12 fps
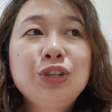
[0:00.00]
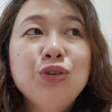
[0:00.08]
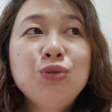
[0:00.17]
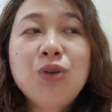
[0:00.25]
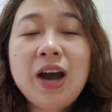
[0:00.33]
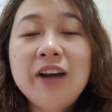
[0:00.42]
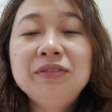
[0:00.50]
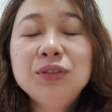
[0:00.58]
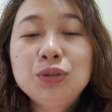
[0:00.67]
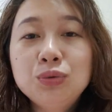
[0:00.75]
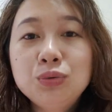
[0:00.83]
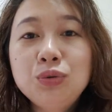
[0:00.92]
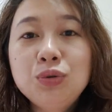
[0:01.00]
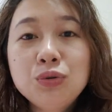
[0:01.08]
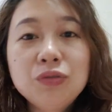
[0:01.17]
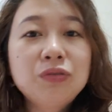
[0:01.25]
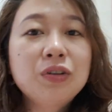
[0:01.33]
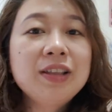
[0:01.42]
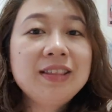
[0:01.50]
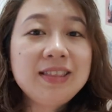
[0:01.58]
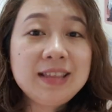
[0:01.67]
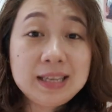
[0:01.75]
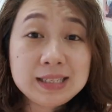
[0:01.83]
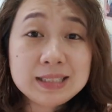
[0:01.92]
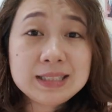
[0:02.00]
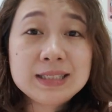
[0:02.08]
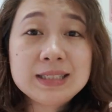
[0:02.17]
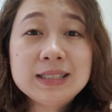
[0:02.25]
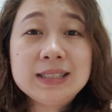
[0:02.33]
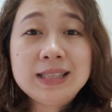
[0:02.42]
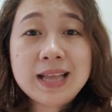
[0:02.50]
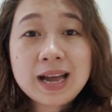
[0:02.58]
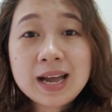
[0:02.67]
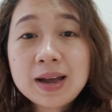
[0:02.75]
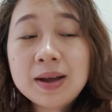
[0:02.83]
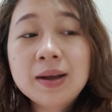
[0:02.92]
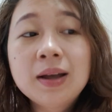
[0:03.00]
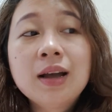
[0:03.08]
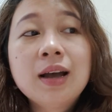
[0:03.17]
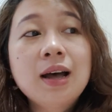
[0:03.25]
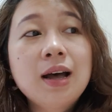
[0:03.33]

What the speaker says: You have to look for things na